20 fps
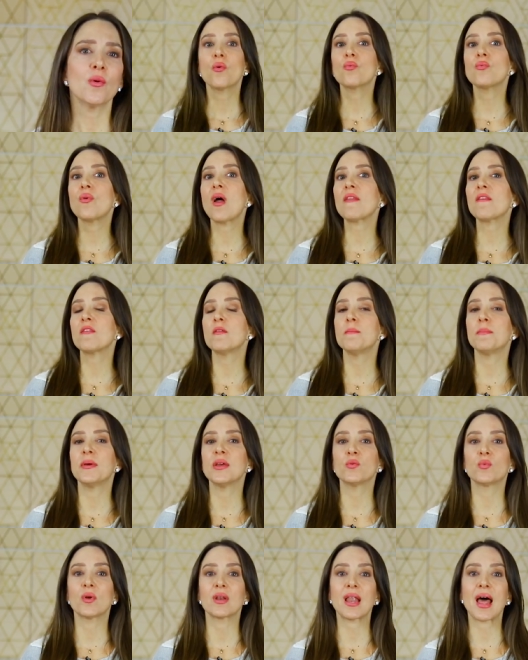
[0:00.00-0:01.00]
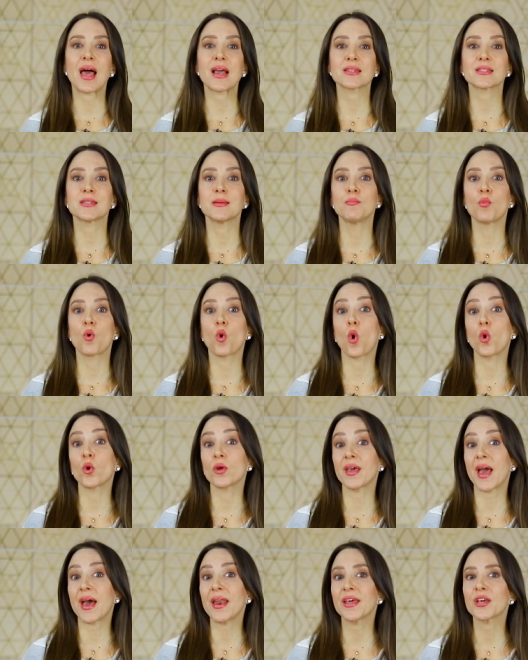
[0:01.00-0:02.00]
Rather than being relaxed and more
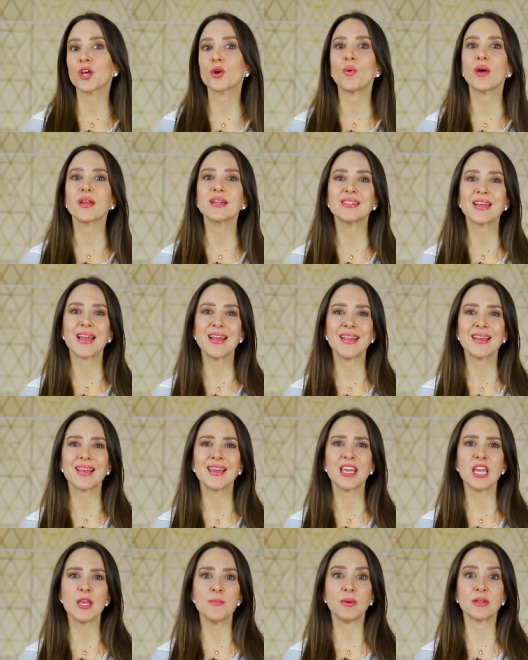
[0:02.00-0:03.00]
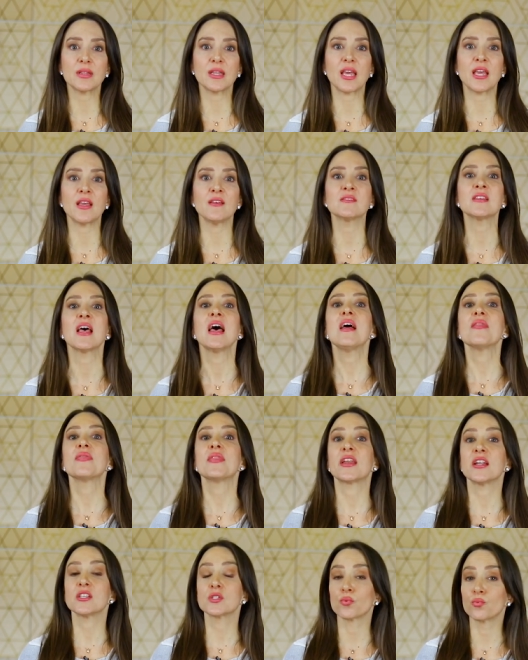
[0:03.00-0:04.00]
organic around dating, he believes
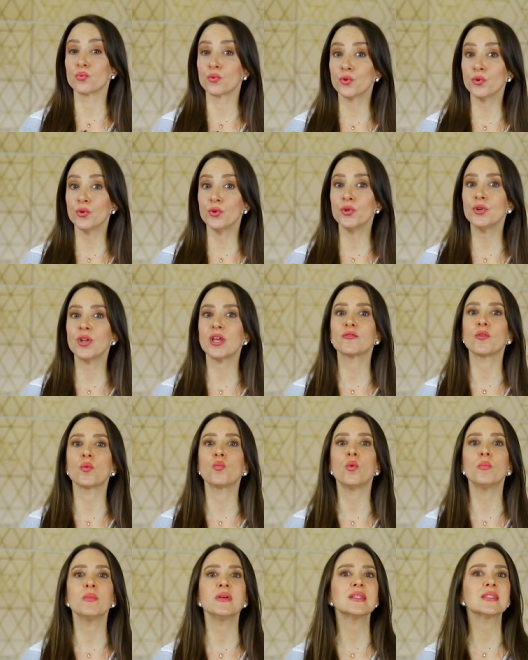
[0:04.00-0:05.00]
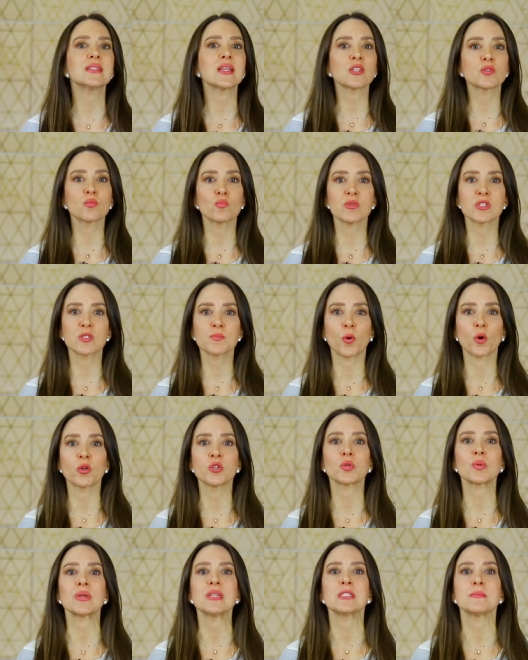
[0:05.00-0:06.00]
that it's rude if a woman doesn't
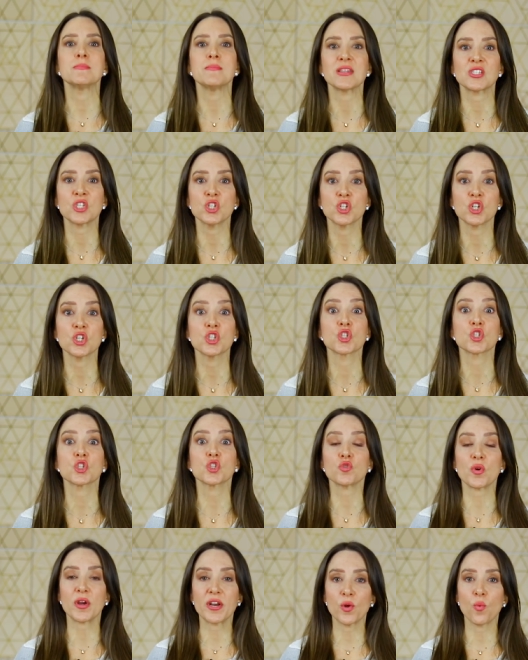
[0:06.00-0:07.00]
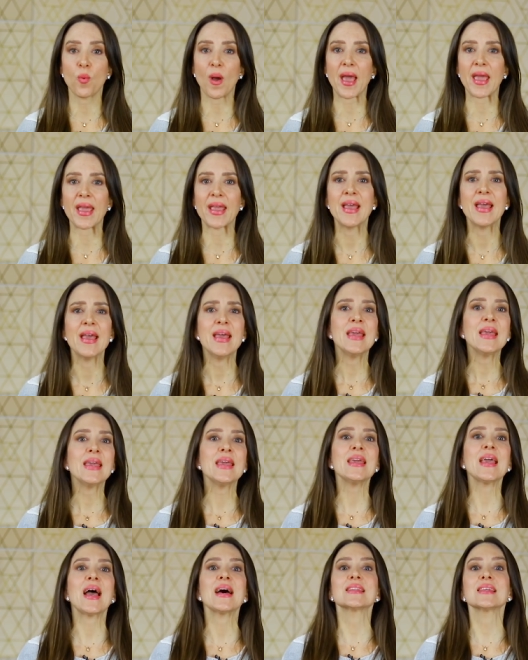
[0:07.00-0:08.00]
respond to his messages straight away.
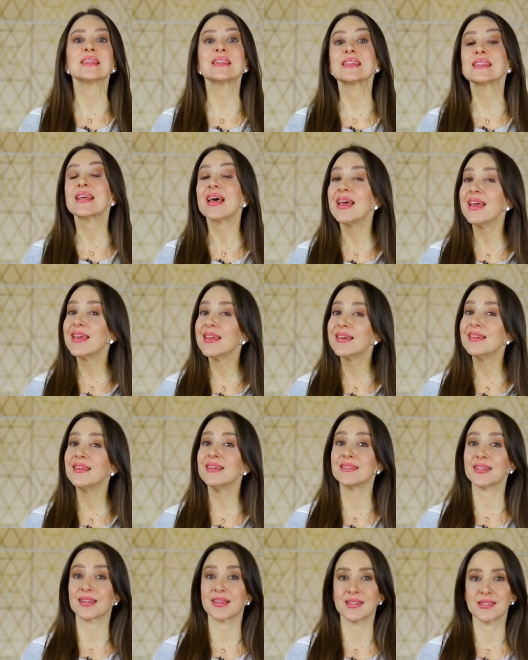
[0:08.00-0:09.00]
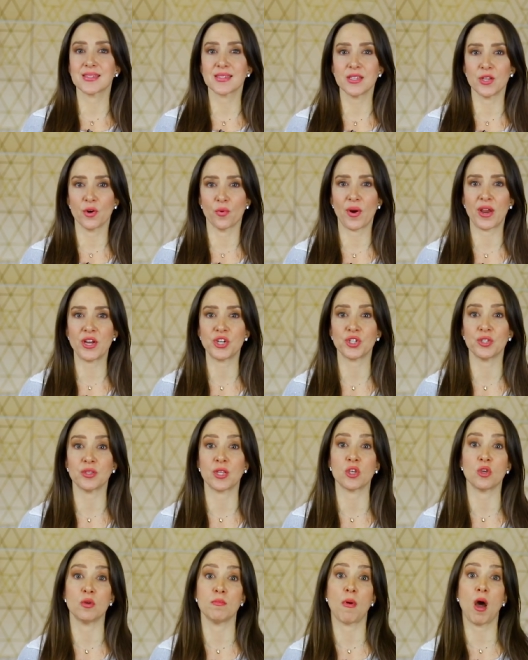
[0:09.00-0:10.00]
He hasn't taken into consideration
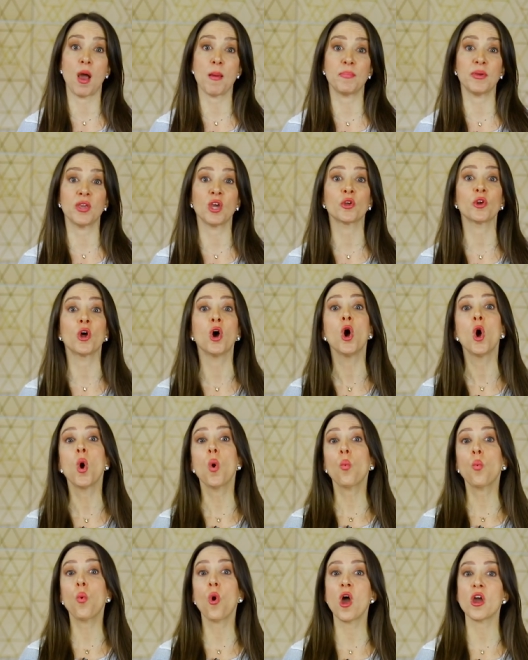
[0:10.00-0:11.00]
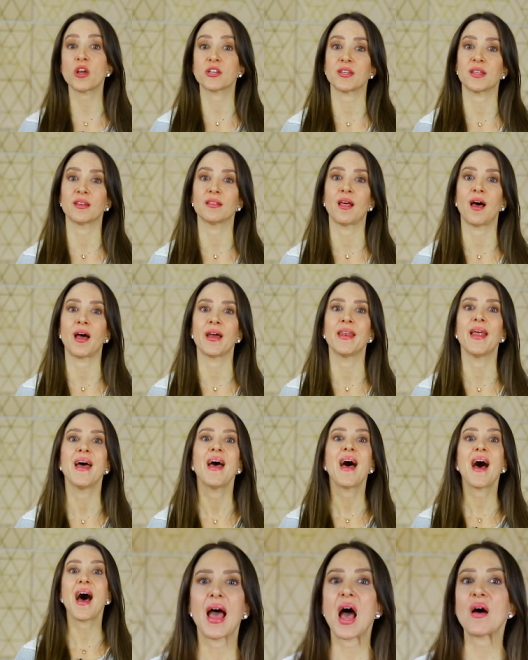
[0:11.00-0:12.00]
that you might be on a work deadline,
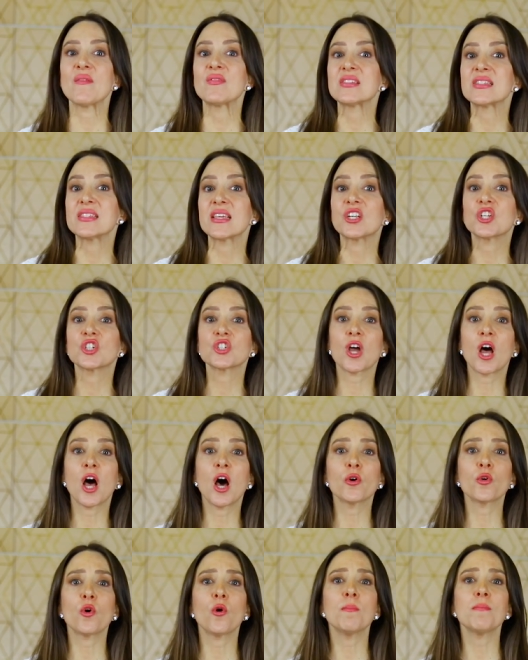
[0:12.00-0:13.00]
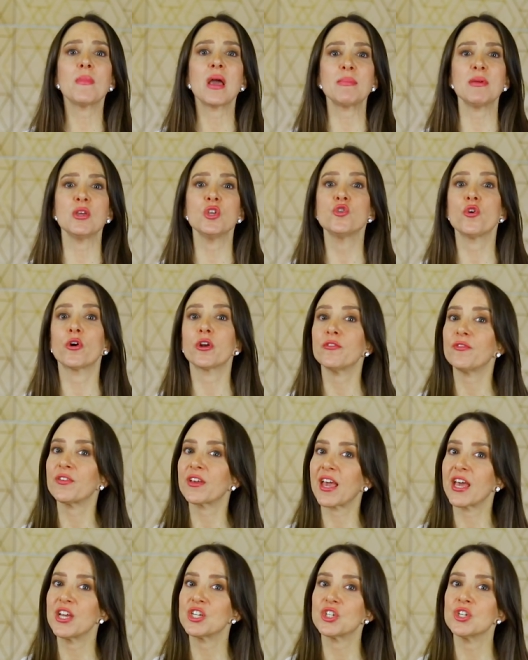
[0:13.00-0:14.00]
have a sick child, or maybe
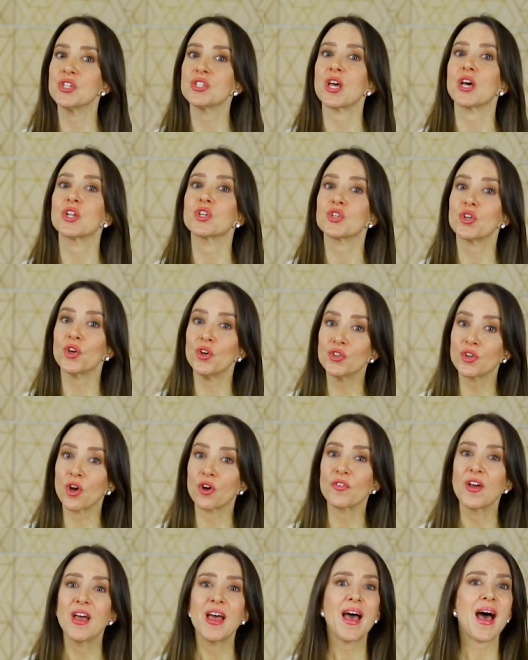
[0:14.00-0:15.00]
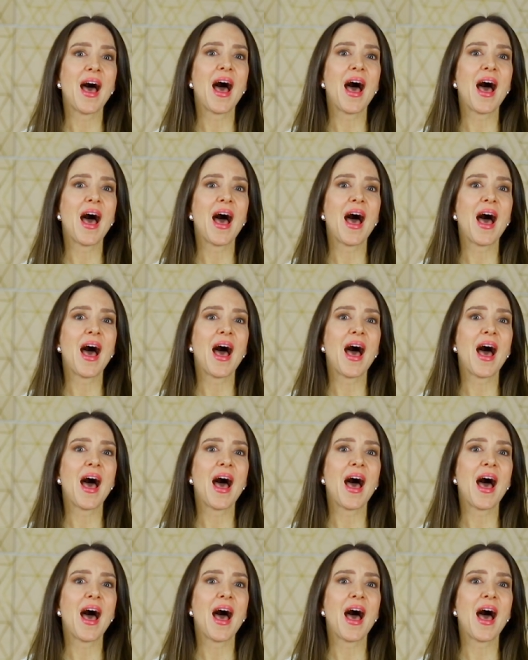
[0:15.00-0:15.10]
notifications are turned off